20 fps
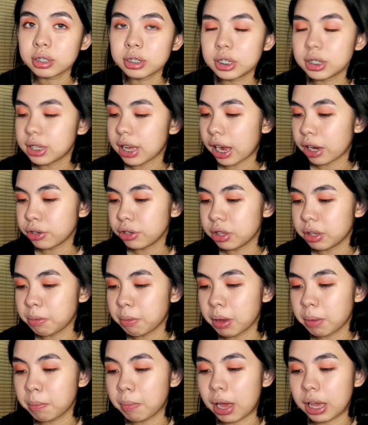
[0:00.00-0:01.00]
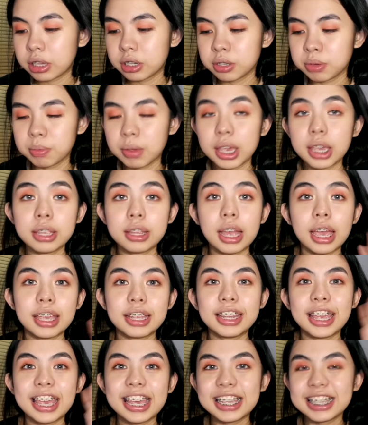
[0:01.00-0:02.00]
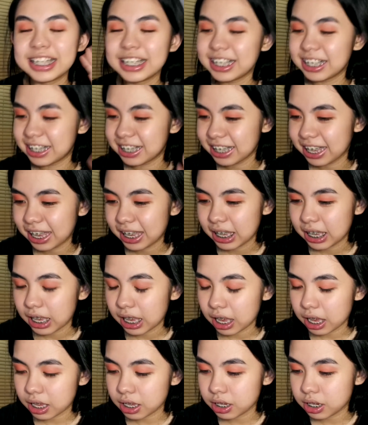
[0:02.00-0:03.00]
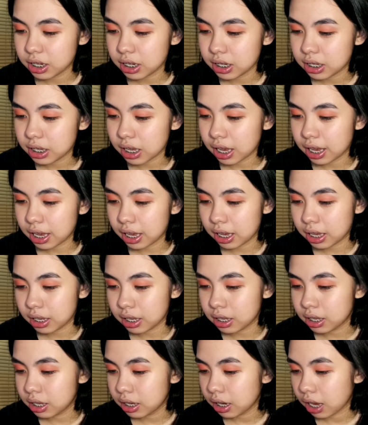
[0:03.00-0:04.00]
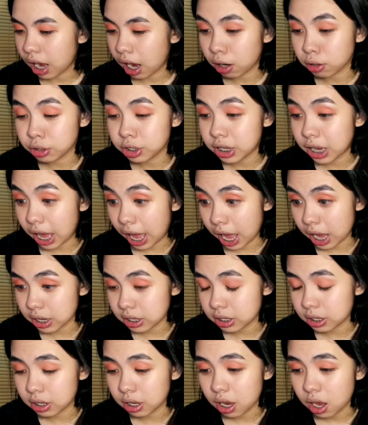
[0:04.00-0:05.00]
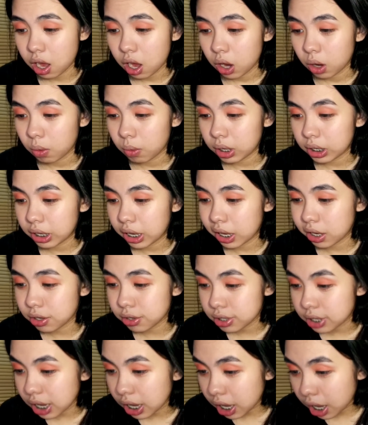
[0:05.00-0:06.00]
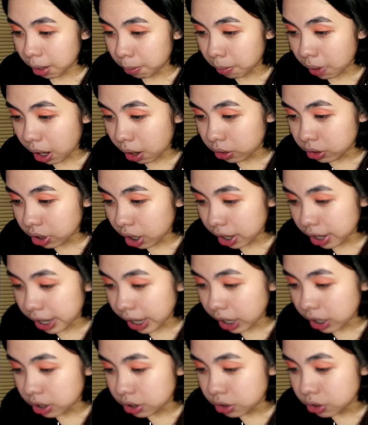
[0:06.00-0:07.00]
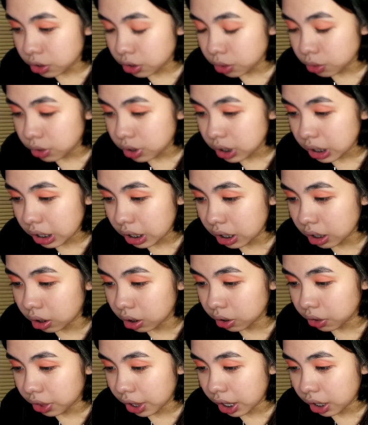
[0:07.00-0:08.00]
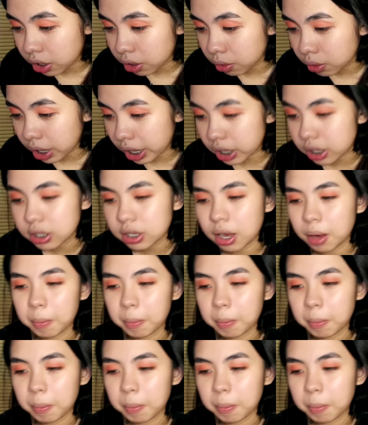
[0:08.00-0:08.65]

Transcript: She's actually my batchmate, Hi Danes. And she said, Oh, she asked, what can you say about Ariana's new single, Thank You Next?